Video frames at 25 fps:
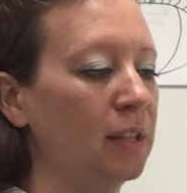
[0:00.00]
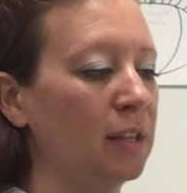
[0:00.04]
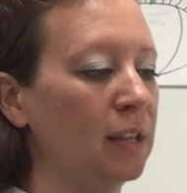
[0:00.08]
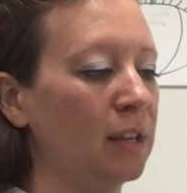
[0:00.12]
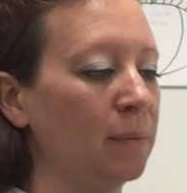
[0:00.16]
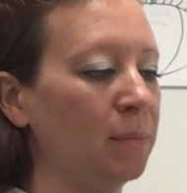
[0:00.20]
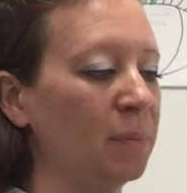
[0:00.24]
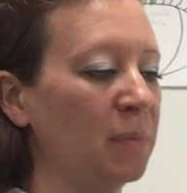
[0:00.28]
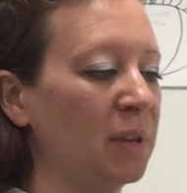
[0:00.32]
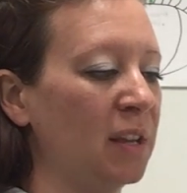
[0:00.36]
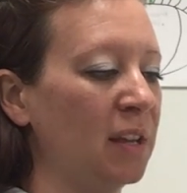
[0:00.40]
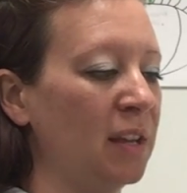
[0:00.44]

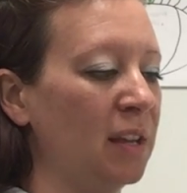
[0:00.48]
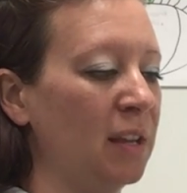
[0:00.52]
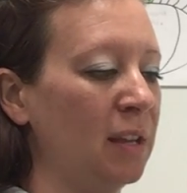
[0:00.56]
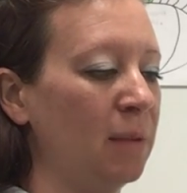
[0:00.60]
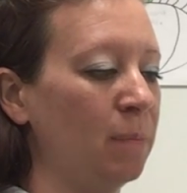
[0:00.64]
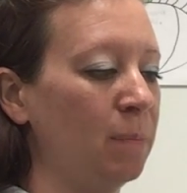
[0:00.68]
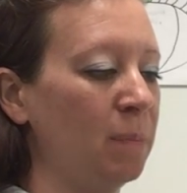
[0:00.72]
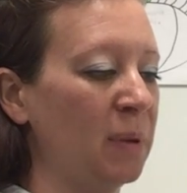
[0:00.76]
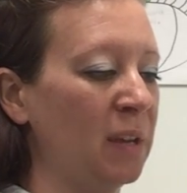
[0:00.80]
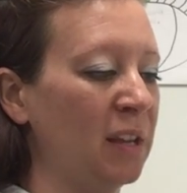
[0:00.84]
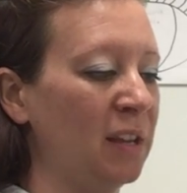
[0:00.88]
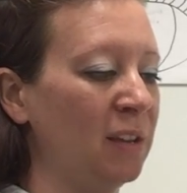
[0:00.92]
Get my
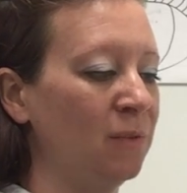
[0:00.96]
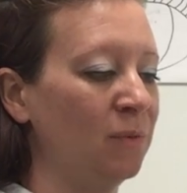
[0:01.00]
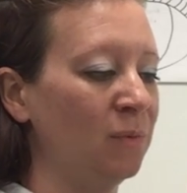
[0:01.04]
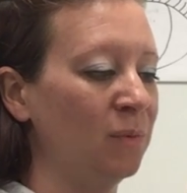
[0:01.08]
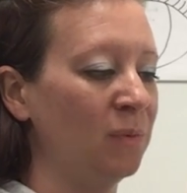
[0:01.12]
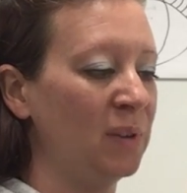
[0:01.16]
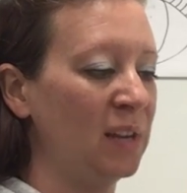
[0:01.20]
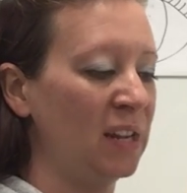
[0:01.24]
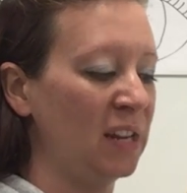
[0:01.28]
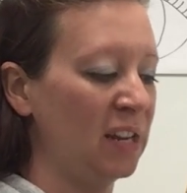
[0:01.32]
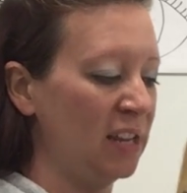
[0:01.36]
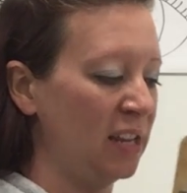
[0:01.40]
pen
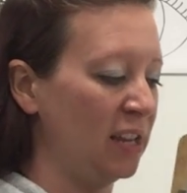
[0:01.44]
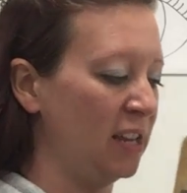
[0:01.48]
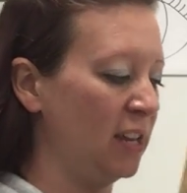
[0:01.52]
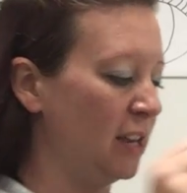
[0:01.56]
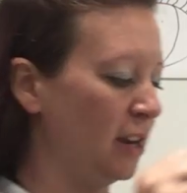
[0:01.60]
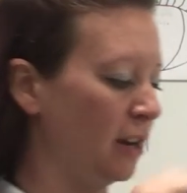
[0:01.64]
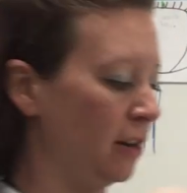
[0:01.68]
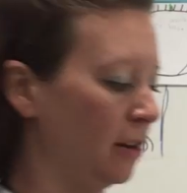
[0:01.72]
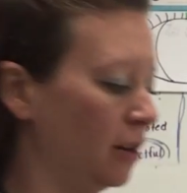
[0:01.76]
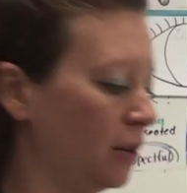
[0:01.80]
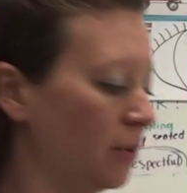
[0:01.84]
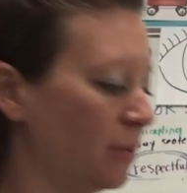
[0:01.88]
ready
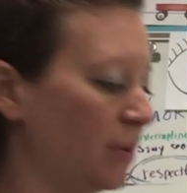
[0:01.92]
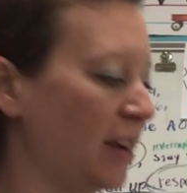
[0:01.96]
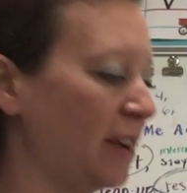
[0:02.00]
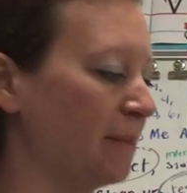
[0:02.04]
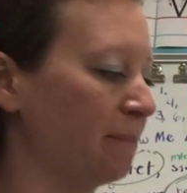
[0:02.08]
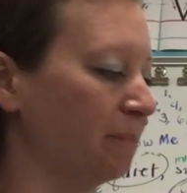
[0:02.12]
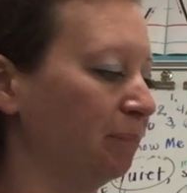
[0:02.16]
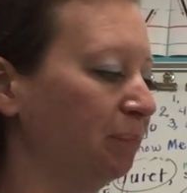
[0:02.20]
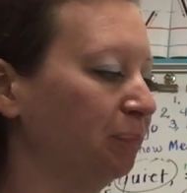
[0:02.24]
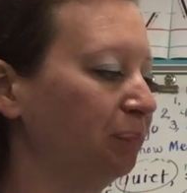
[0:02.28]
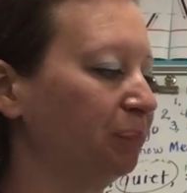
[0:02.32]
here. Okay.